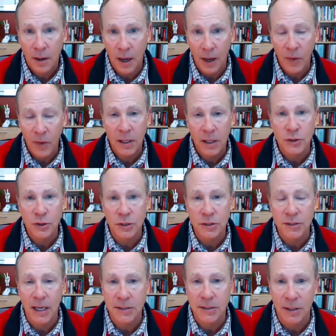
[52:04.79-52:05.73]
I think it's
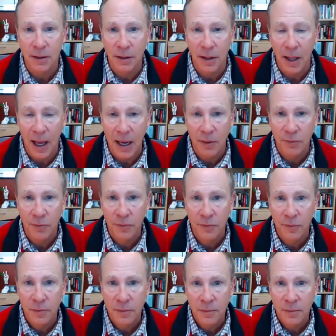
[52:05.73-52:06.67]
just as a
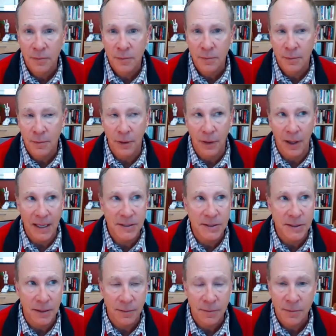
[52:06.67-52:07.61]
life
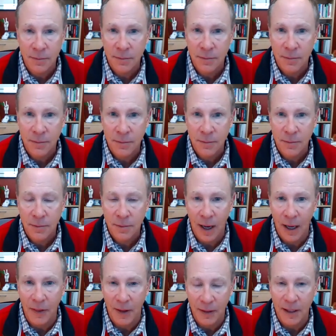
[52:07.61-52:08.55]
lesson.
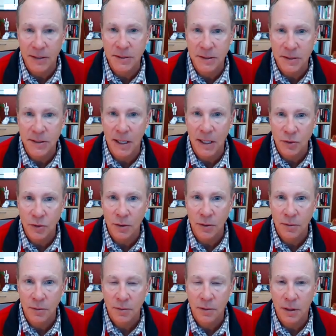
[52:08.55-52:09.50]
I think that's
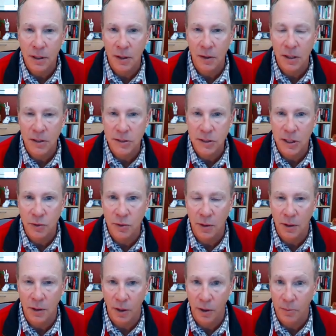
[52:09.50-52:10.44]
essential. Continue
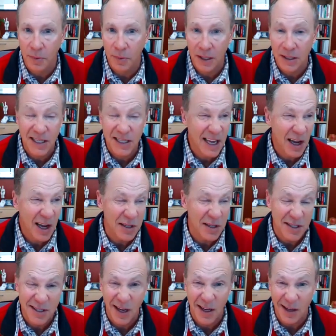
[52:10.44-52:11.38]
to learn, because that's how you
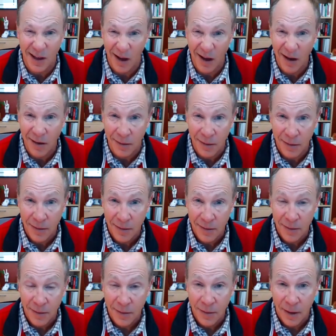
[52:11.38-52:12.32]
stay young.
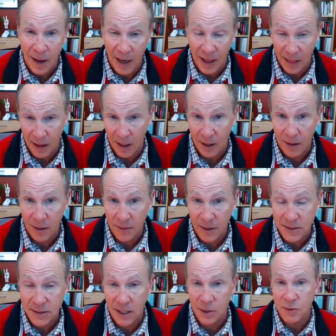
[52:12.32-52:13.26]
Yeah. I think
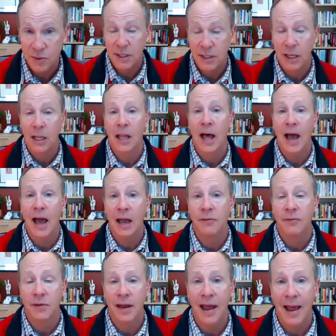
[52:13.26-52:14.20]
that's how you stay
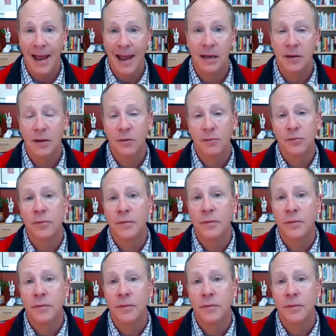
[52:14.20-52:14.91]
alive and active.